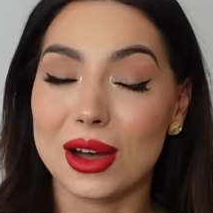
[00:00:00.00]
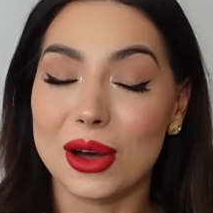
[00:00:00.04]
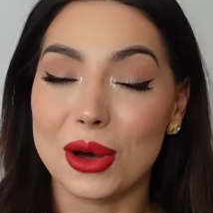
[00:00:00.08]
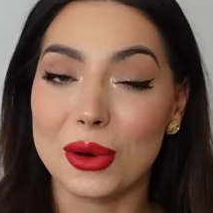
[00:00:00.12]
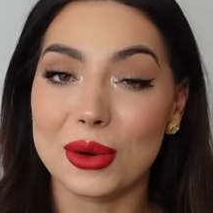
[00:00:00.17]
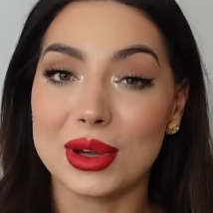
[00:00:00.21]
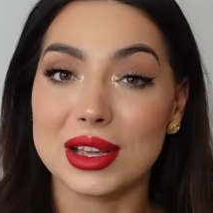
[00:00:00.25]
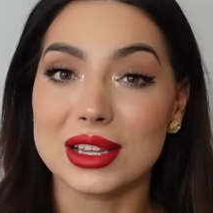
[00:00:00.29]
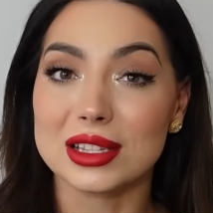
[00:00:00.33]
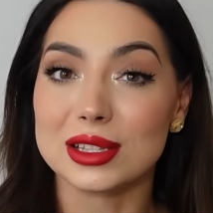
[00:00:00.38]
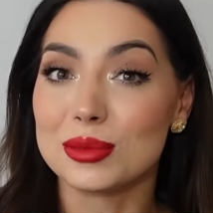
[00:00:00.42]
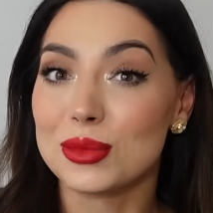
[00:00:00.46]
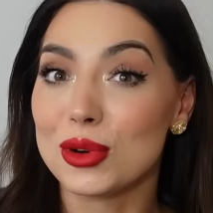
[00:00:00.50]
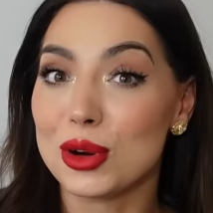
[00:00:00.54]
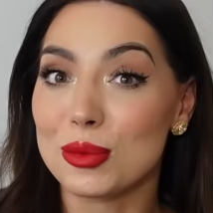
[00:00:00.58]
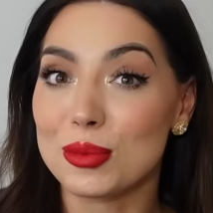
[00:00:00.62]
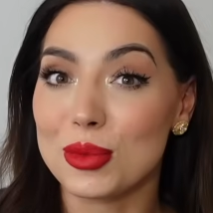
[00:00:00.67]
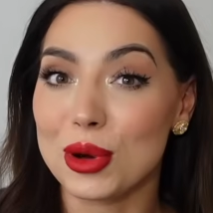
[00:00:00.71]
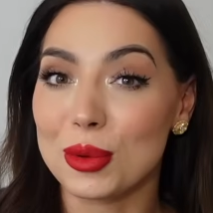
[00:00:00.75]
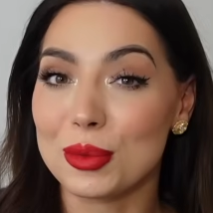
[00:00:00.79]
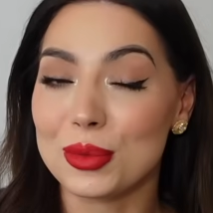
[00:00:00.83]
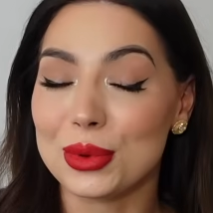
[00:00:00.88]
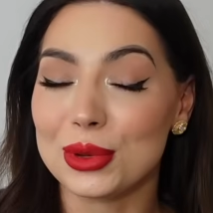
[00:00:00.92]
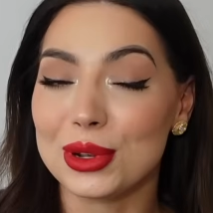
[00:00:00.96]
always more
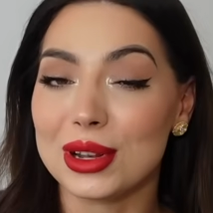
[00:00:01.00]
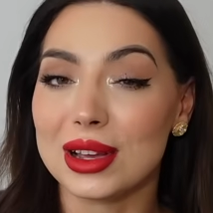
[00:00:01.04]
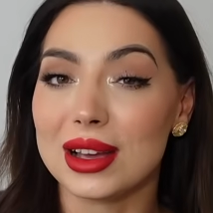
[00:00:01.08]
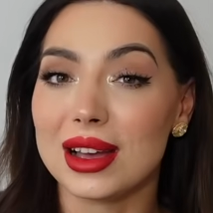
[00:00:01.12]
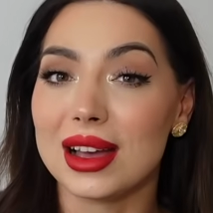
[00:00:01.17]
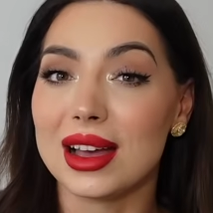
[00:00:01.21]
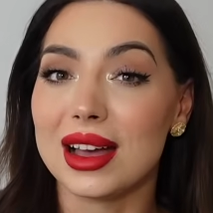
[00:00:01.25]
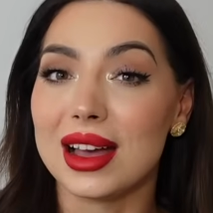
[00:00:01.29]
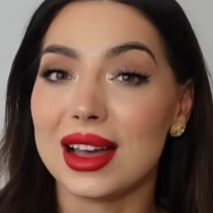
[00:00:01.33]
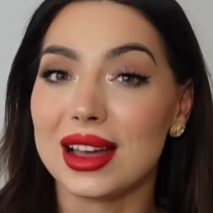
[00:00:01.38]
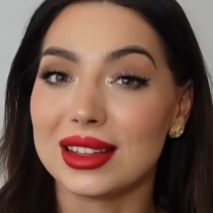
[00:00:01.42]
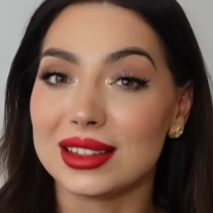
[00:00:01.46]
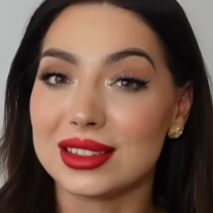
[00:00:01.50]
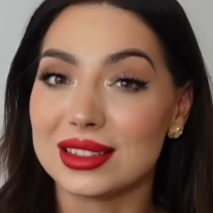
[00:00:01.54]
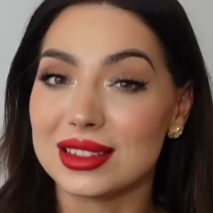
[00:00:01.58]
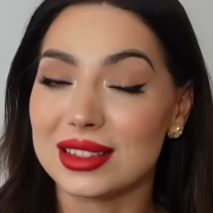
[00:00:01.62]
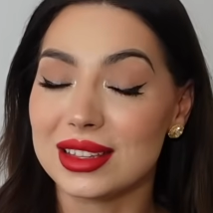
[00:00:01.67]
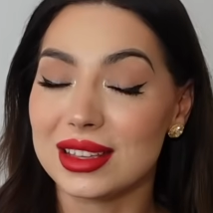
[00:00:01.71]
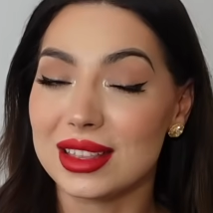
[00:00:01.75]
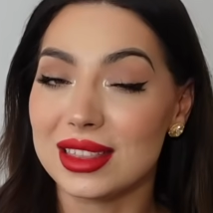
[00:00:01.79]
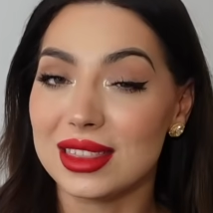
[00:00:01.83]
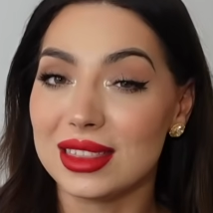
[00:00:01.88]
popular and